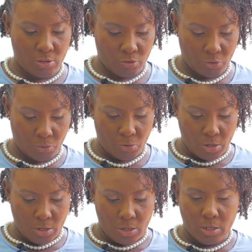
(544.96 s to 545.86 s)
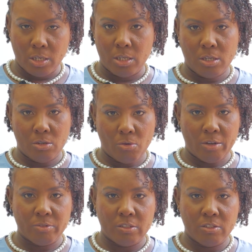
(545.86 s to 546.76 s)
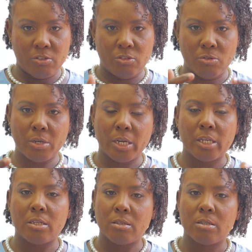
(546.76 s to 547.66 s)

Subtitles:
So you have the tissue kind